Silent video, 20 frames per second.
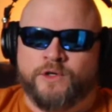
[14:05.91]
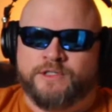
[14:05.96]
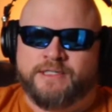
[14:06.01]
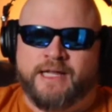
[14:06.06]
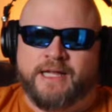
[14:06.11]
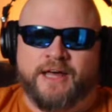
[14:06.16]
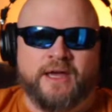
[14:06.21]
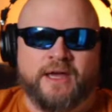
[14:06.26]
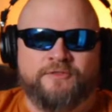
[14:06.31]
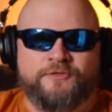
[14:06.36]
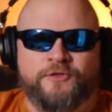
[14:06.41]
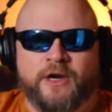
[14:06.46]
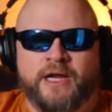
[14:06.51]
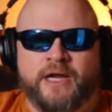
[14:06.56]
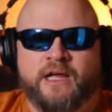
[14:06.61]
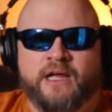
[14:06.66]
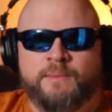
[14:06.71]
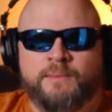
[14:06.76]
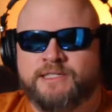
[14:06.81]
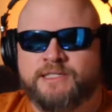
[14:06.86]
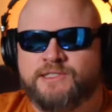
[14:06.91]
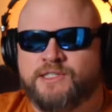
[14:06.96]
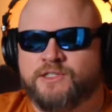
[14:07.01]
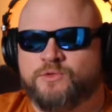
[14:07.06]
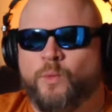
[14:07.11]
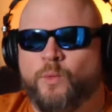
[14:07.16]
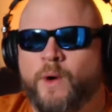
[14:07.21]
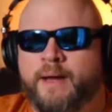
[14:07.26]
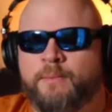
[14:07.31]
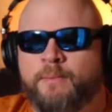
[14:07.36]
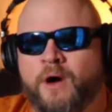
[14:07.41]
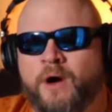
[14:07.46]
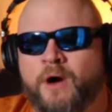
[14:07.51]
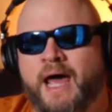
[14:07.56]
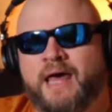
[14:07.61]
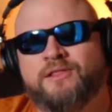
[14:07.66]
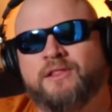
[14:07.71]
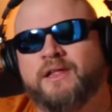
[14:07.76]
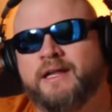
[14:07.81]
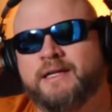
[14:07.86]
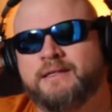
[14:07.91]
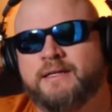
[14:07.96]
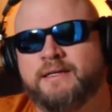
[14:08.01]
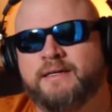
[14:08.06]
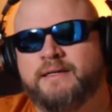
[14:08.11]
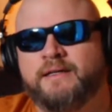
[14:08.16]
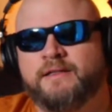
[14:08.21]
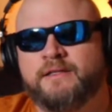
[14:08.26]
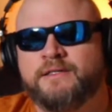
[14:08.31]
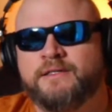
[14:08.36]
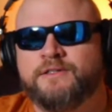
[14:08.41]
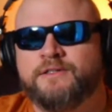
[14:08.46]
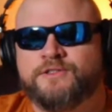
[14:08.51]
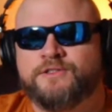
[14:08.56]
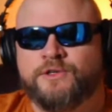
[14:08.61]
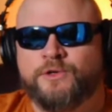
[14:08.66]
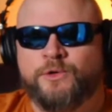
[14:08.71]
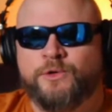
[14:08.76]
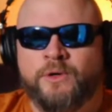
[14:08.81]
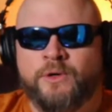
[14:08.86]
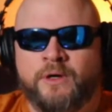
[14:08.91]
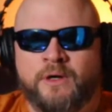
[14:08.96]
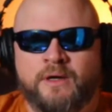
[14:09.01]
I think for him, he's just way more athletic than Dylan Dessou.